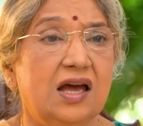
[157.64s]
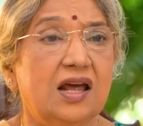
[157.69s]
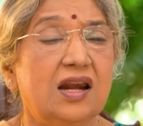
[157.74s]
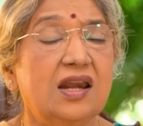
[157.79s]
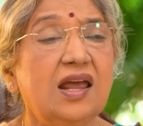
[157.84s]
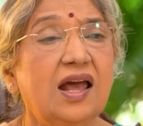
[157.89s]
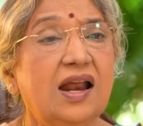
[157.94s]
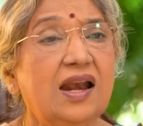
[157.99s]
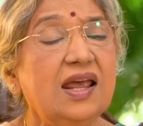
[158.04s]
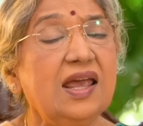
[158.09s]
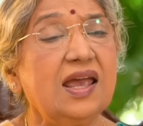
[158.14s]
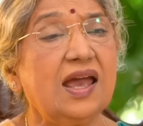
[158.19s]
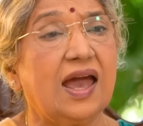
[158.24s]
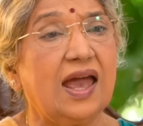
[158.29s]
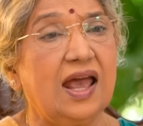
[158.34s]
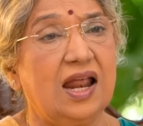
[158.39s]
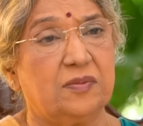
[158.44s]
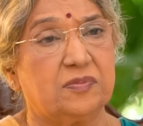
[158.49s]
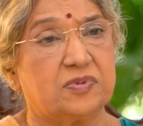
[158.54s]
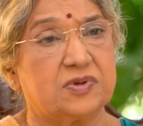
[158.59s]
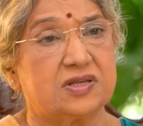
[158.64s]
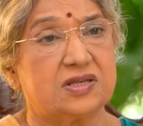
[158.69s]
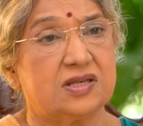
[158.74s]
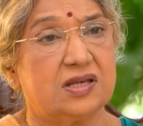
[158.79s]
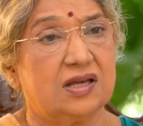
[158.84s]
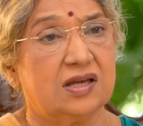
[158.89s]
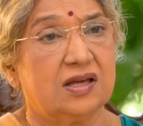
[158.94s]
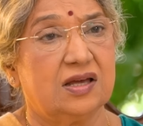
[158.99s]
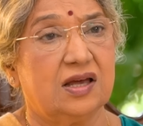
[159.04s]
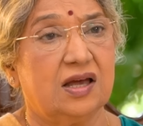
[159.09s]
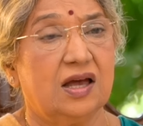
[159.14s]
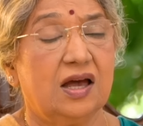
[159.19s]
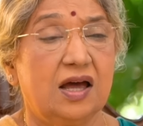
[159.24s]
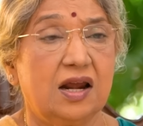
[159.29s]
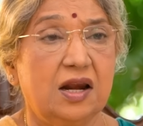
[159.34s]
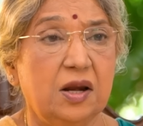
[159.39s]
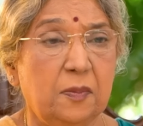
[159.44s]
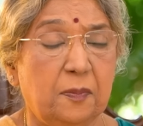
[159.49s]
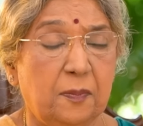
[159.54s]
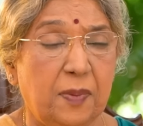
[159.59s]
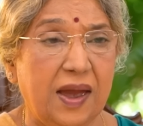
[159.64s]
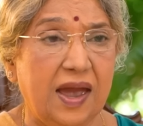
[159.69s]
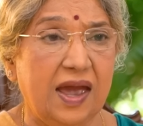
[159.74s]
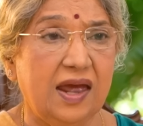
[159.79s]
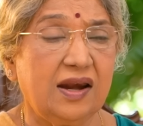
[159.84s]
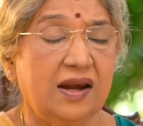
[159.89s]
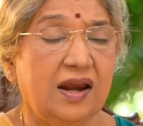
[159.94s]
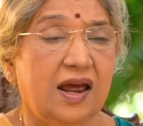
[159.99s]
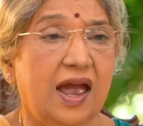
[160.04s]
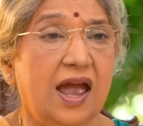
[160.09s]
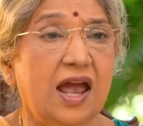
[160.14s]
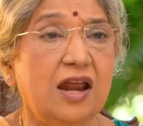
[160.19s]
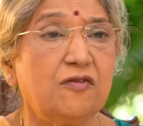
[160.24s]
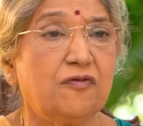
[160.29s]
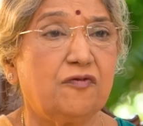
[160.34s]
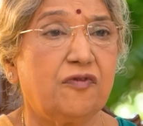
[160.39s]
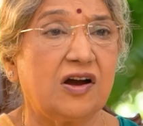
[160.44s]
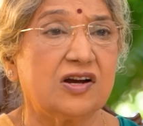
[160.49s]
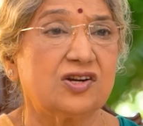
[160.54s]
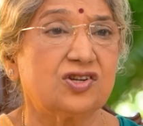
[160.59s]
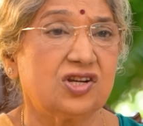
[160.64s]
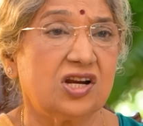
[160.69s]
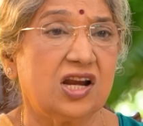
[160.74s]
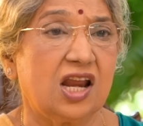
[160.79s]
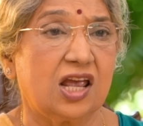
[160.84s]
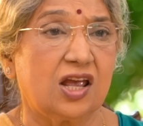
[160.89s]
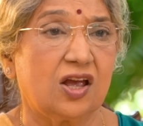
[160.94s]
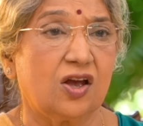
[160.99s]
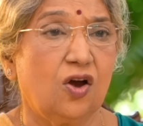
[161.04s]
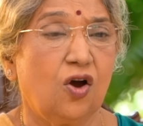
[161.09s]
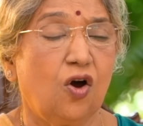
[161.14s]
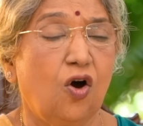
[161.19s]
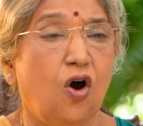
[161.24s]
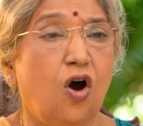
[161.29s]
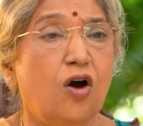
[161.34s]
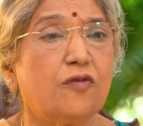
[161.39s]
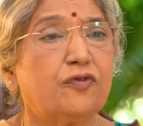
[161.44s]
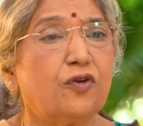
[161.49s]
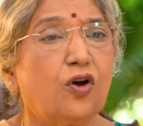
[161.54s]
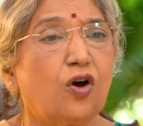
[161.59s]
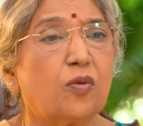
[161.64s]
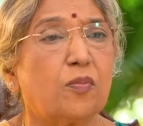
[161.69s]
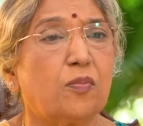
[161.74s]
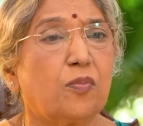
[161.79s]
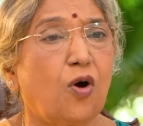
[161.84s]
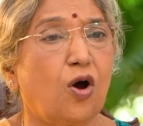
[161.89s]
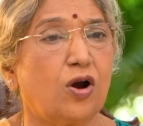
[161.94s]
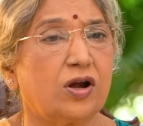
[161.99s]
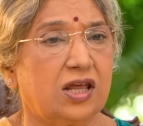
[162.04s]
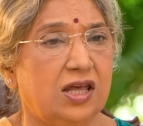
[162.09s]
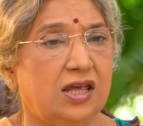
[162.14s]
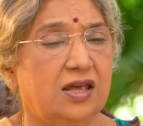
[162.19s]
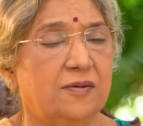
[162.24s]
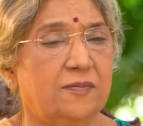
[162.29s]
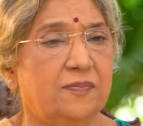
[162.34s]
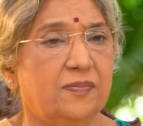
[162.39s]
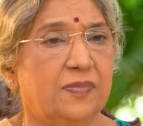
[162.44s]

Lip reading: really helps repair and functioning of your body,